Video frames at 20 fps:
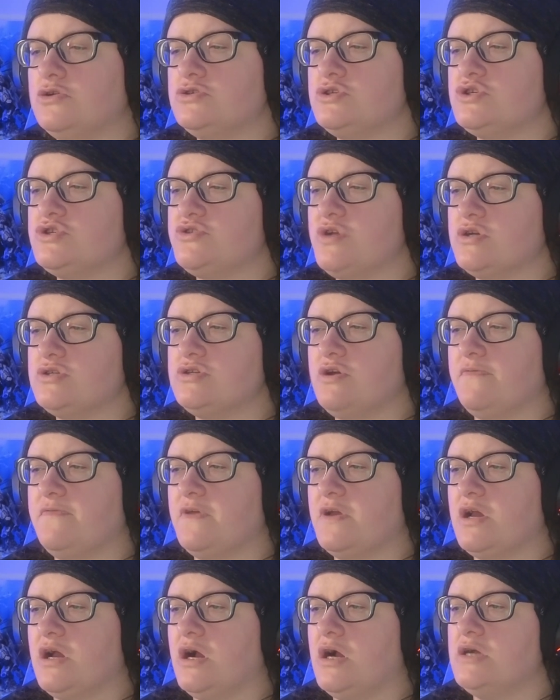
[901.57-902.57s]
shrugs off the
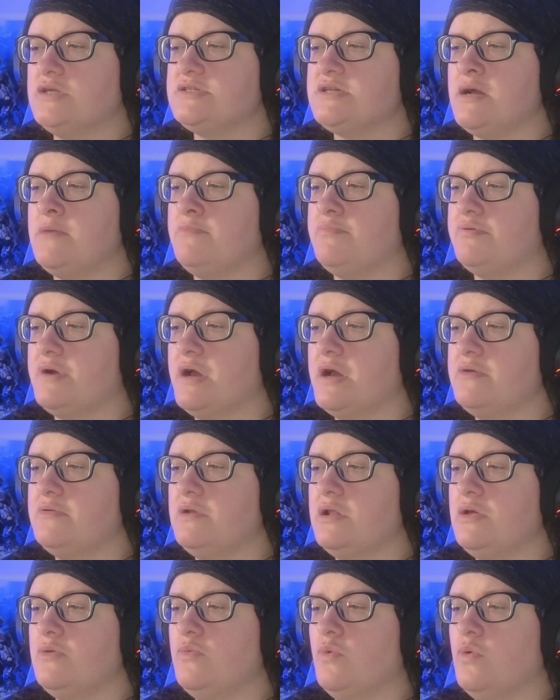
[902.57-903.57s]
guards and
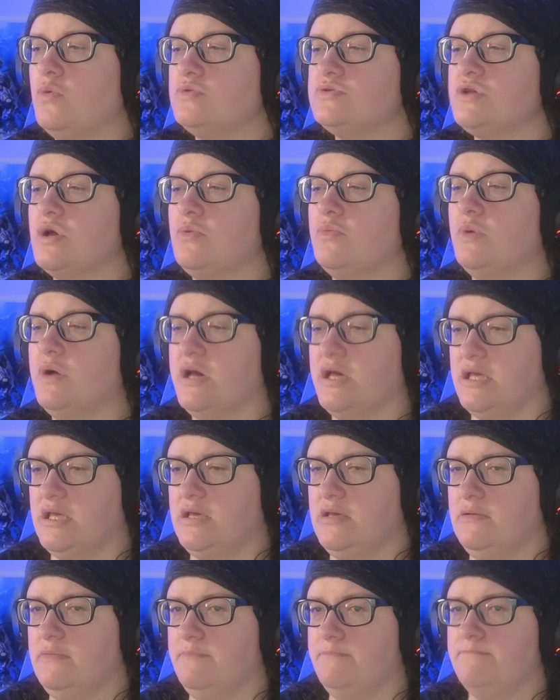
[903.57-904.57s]
proudly walks away.
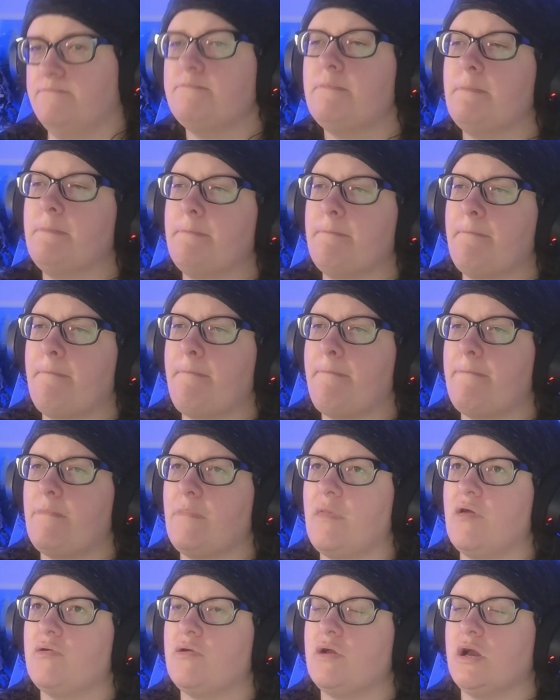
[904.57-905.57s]

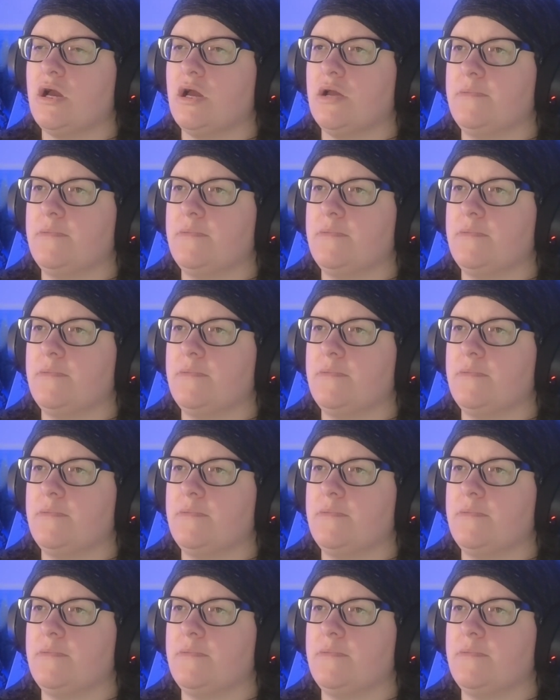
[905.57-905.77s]
Okay.